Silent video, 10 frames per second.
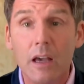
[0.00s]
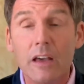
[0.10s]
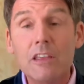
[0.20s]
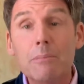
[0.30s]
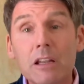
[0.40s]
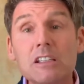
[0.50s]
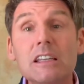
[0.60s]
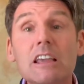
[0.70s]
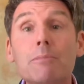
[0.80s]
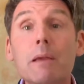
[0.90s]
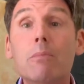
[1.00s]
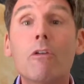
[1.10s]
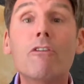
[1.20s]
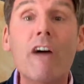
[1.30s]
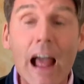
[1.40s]
And the ability to give people
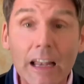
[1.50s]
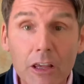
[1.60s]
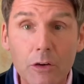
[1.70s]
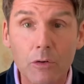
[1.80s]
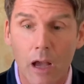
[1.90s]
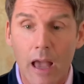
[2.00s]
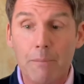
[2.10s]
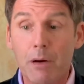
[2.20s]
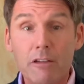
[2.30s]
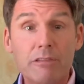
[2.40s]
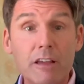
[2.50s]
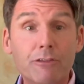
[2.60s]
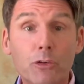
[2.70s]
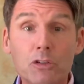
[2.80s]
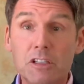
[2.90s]
value by
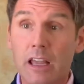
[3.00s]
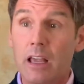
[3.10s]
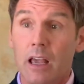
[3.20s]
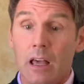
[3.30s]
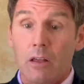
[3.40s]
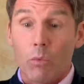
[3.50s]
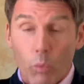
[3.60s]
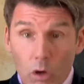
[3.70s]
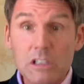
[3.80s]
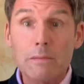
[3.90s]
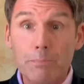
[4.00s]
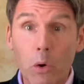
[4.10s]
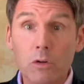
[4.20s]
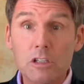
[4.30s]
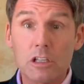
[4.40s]
reinforcing what's
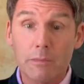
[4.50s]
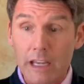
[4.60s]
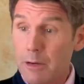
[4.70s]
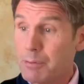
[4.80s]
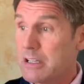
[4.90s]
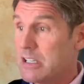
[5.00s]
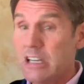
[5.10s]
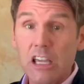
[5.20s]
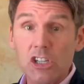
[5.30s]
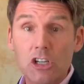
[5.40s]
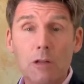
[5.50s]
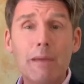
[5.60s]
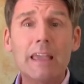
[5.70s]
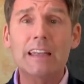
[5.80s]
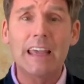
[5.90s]
important to them in a presentation and
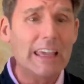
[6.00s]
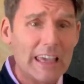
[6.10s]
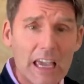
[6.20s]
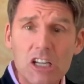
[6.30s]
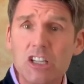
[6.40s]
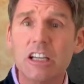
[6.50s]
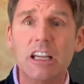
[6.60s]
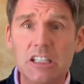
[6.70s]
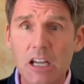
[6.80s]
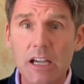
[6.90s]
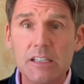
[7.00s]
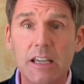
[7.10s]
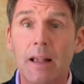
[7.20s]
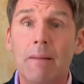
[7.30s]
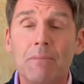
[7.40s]
making it engaging and
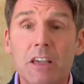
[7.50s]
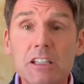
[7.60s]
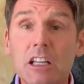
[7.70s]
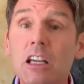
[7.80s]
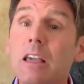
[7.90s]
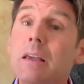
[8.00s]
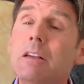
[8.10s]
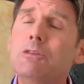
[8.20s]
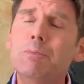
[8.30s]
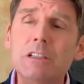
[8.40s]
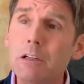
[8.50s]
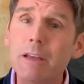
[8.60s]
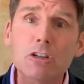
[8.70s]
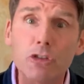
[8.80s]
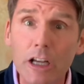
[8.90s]
exciting is going to be
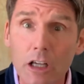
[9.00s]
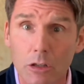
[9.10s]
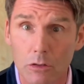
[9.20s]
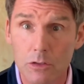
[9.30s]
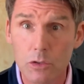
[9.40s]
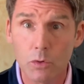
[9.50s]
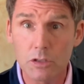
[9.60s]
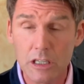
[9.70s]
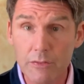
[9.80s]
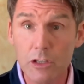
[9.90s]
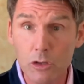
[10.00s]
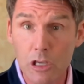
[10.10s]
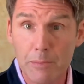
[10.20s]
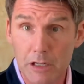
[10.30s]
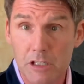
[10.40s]
critical towards giving you the
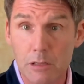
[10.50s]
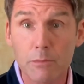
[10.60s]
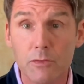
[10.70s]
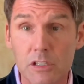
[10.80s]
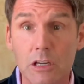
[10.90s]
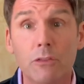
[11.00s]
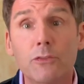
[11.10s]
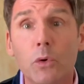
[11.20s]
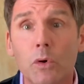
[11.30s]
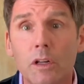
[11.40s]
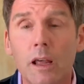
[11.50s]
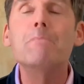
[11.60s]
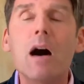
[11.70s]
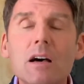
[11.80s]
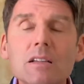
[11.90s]
ability to move a sale forward.
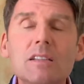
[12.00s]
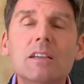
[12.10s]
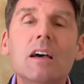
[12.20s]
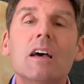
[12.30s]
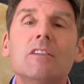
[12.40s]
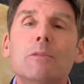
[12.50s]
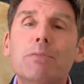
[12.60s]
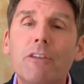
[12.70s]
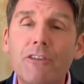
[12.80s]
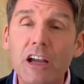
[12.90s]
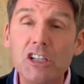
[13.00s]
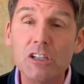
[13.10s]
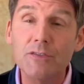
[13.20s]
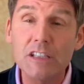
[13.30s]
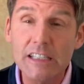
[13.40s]
Master the profession
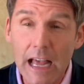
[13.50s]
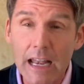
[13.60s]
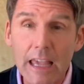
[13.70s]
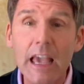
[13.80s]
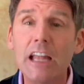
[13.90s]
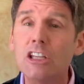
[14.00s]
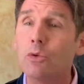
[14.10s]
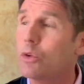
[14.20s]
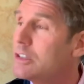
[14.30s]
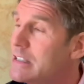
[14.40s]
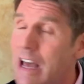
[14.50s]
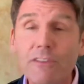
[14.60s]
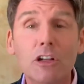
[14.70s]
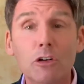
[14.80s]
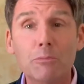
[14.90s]
of selling and you will never
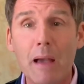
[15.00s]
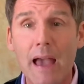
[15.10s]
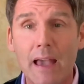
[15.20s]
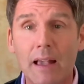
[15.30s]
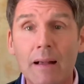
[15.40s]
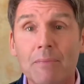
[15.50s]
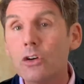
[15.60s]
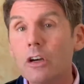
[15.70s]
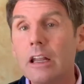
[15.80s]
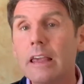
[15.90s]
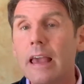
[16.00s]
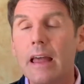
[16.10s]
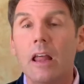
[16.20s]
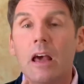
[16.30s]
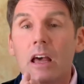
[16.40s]
look back. You're going to
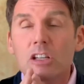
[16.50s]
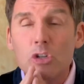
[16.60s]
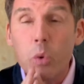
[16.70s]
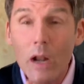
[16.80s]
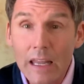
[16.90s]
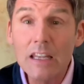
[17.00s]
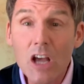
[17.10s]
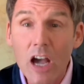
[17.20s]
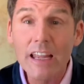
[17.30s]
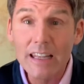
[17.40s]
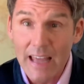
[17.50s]
get 29